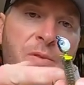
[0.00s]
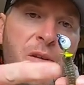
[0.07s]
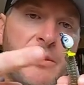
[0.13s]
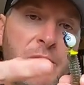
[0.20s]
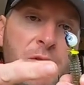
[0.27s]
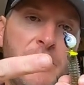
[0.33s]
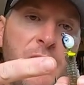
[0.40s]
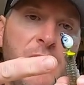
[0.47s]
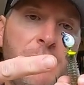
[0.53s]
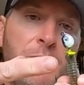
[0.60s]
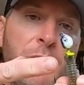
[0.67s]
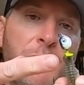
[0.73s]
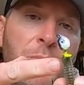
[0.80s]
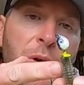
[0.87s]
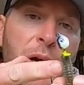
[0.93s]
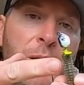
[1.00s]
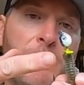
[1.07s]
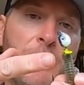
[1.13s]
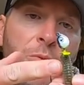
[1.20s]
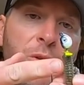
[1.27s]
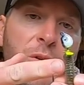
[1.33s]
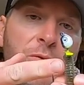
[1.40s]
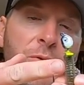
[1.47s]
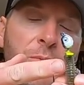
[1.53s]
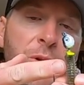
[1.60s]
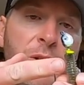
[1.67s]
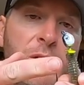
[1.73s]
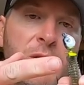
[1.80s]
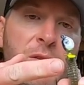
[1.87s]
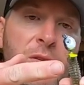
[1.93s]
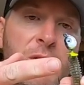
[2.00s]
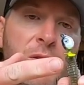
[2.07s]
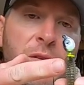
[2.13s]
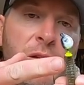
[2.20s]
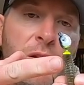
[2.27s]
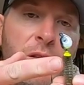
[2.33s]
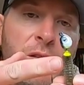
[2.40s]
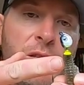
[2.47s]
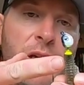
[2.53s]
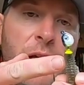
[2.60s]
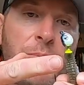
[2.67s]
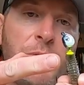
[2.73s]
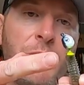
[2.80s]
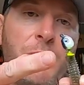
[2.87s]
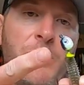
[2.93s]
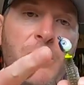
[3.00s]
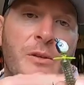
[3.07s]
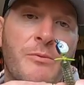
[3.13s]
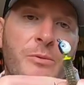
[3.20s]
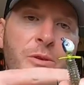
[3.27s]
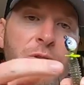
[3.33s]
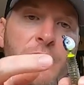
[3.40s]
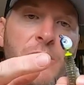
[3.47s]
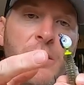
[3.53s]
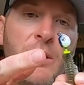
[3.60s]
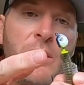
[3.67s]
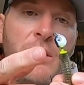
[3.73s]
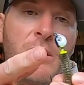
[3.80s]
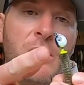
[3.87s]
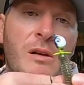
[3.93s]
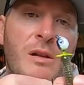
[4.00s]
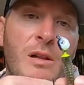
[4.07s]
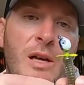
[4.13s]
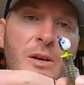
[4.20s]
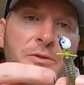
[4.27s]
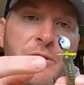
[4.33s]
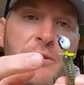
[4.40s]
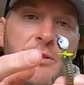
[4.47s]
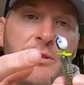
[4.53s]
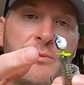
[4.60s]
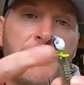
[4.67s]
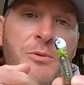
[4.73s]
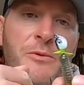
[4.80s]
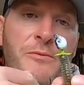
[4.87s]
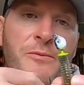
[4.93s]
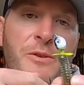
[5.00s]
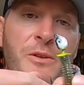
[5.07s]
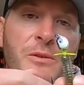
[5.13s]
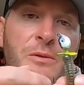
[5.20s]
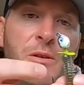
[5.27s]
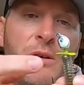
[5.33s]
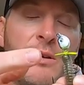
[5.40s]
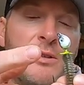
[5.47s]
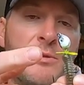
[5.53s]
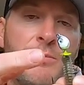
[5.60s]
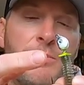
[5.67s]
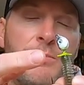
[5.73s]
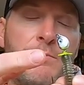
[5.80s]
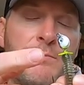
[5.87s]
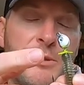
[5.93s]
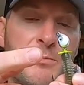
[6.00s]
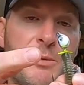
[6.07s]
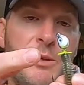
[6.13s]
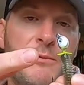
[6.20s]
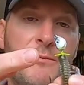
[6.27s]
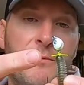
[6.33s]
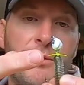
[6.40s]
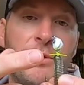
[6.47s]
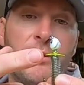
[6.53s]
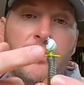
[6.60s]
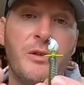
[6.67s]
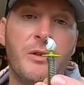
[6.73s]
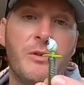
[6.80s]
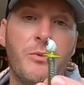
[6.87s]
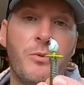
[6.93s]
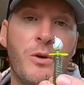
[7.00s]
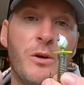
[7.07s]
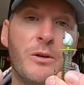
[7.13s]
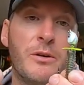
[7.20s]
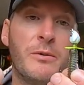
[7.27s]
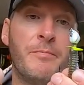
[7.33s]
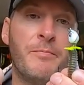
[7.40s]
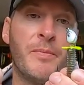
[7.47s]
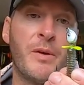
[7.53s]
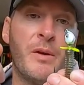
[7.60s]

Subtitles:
and it'll keep the prop away from hitting the top of your bait, which allows it to spin freely in the water.